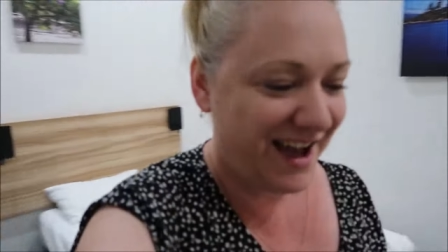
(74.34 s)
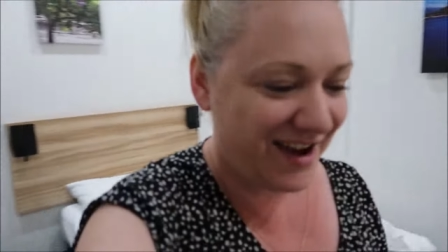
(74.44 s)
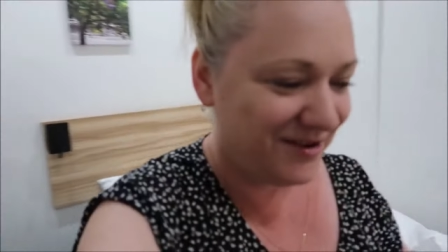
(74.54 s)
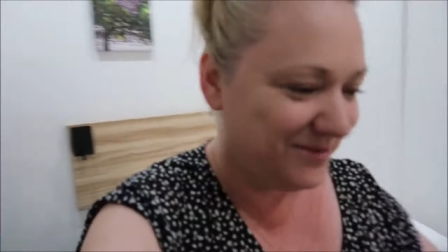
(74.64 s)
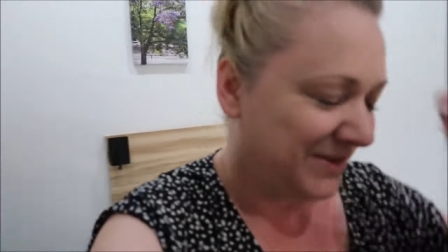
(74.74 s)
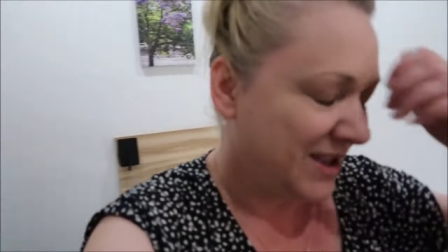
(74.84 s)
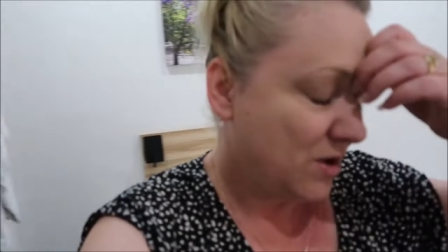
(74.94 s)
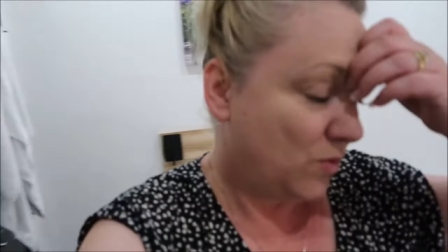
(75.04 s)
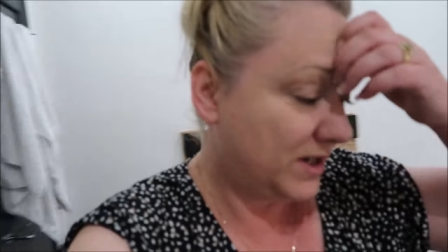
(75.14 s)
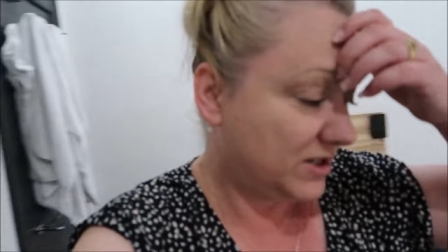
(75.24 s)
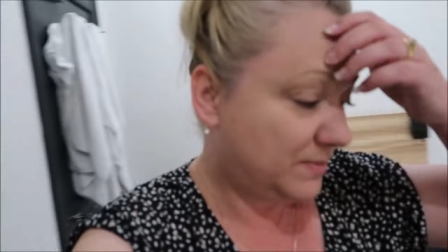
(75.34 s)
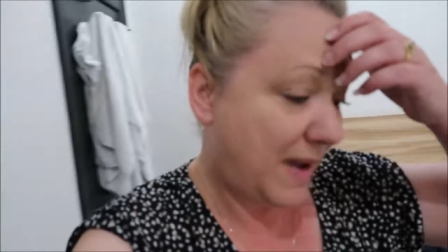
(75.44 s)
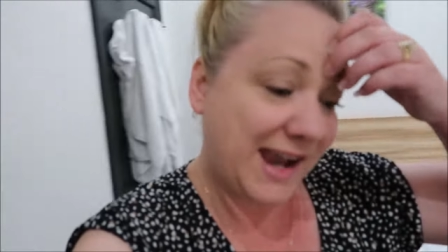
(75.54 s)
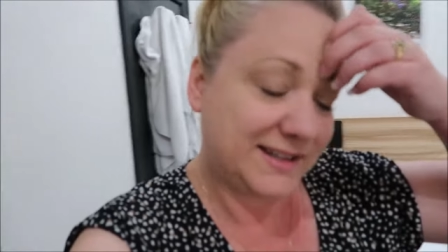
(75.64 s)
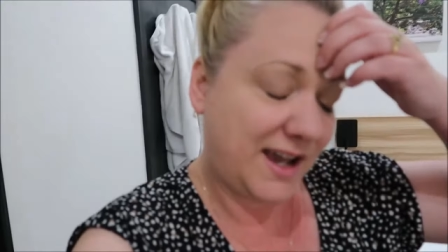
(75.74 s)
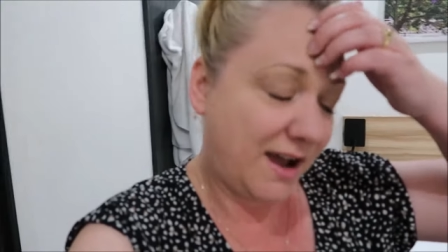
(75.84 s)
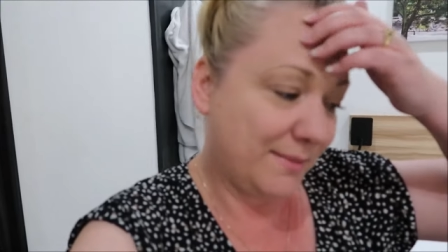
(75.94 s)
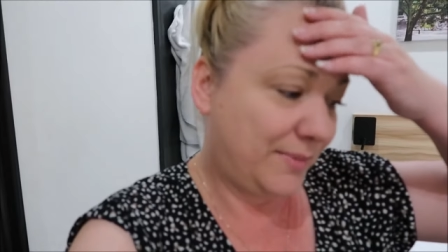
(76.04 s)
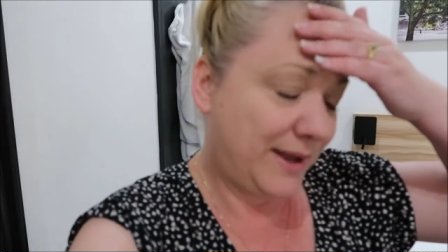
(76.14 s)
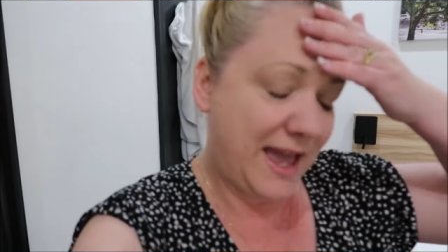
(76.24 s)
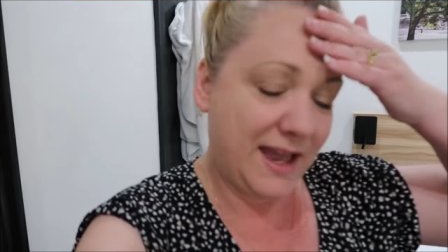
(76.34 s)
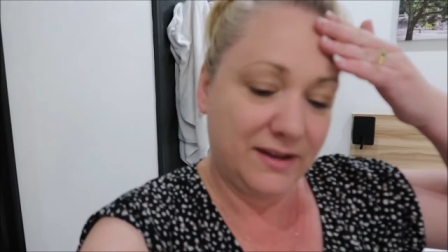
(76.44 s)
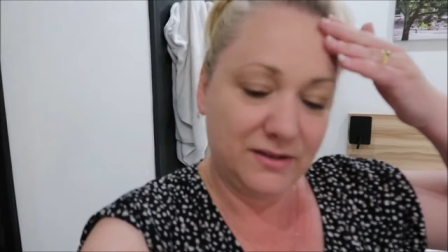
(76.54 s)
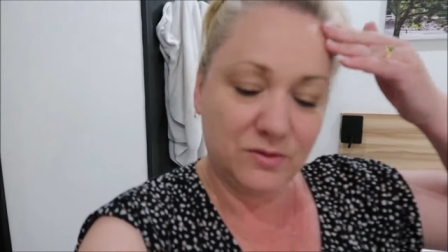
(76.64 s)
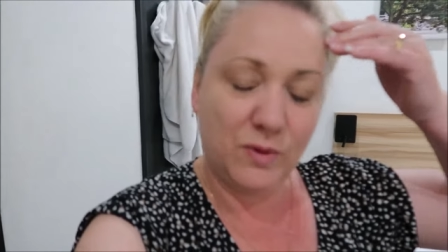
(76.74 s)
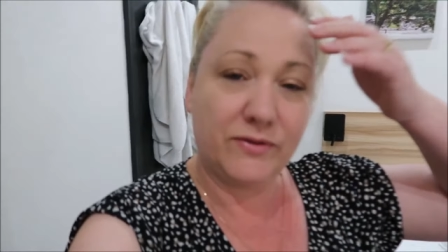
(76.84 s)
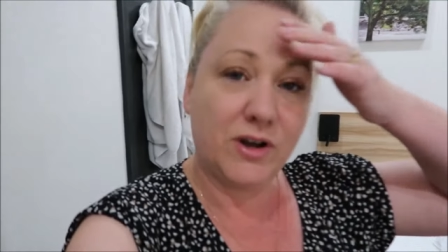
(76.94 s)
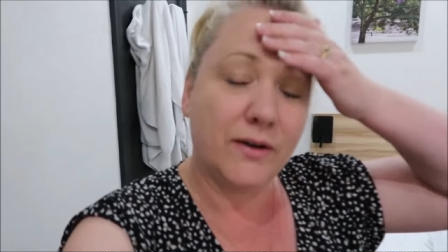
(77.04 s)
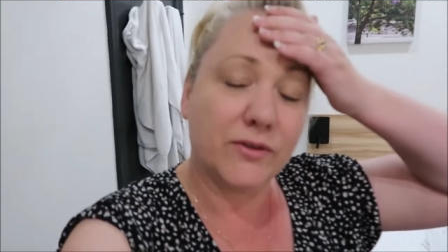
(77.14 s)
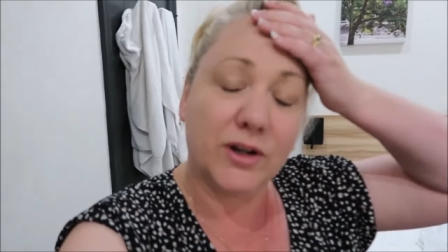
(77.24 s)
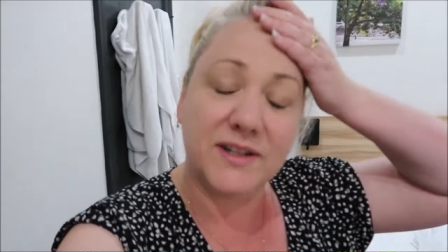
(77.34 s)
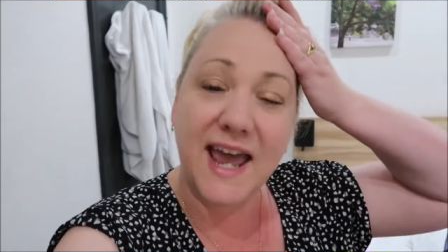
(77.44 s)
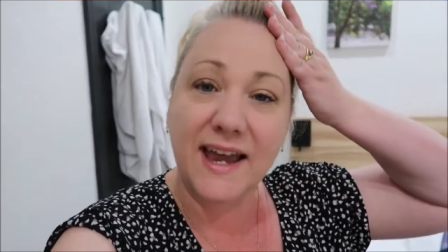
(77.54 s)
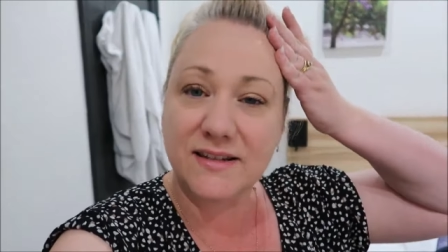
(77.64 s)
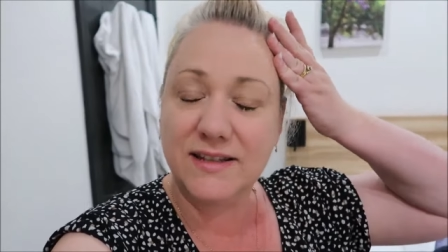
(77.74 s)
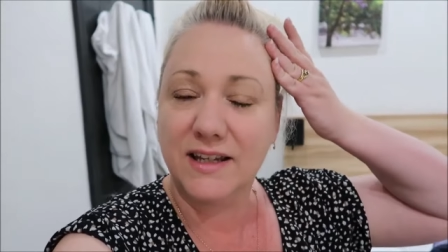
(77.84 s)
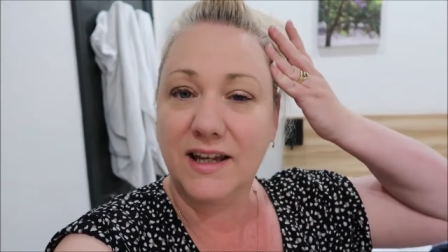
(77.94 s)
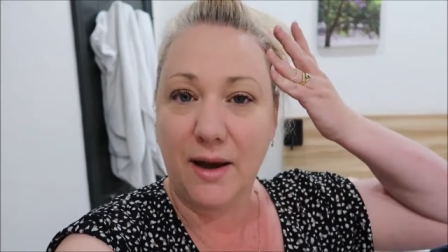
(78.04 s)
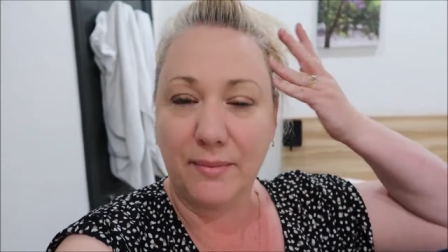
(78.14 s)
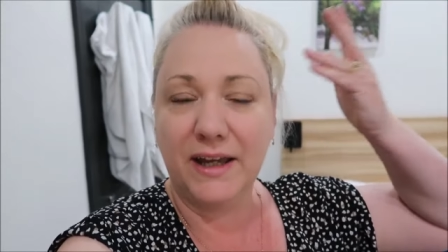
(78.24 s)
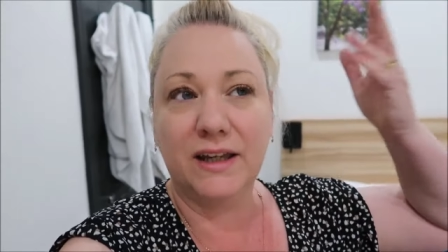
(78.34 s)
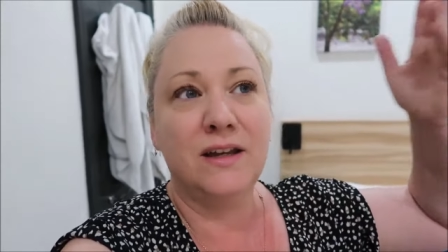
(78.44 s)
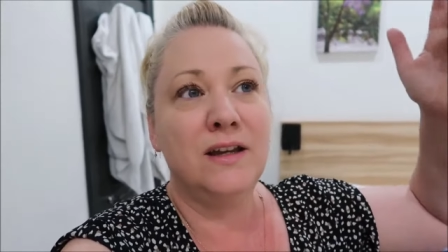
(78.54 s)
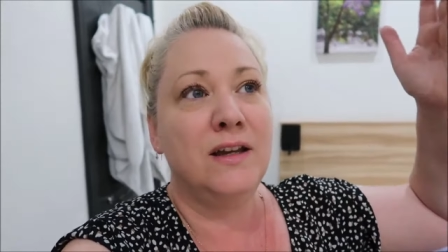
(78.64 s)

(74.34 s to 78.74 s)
um, we're just packed up and we've got I've got a taxi coming